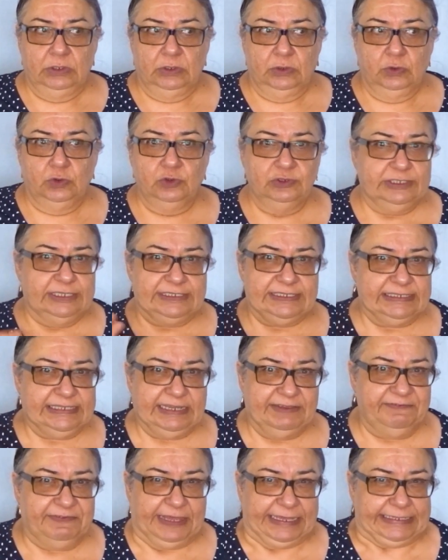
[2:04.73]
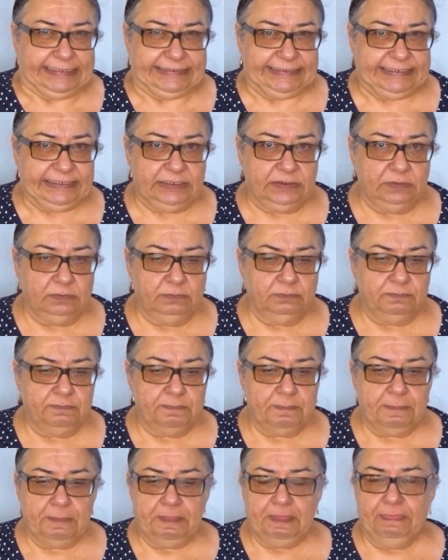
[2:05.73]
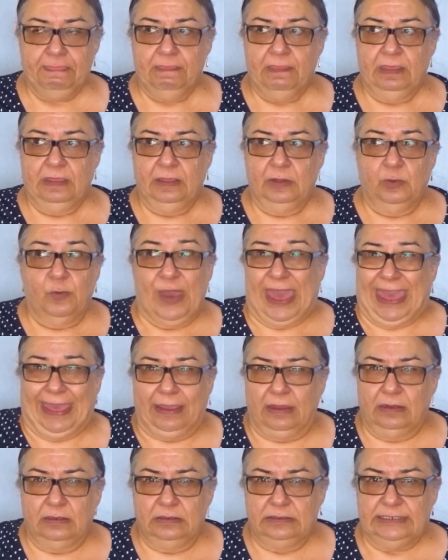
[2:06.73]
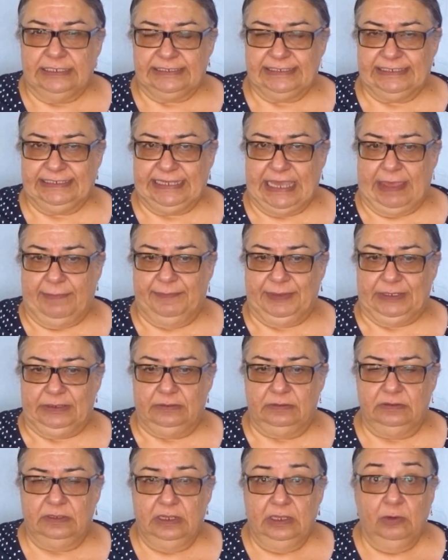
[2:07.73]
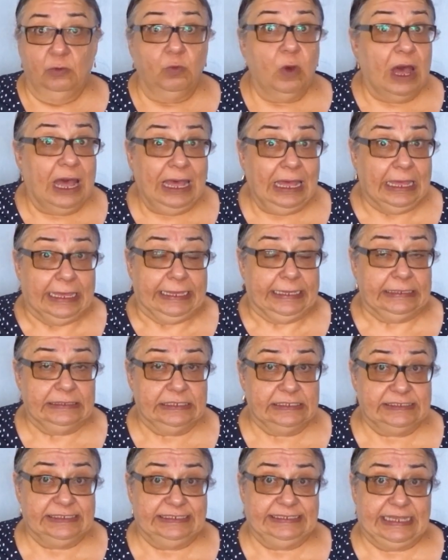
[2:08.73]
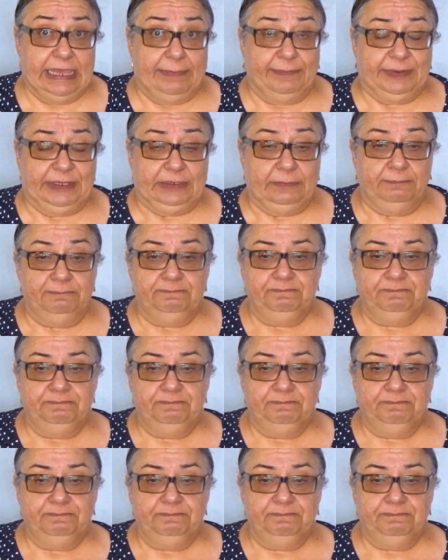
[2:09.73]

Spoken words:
Who does it affect? Where does it happen? Why does it happen?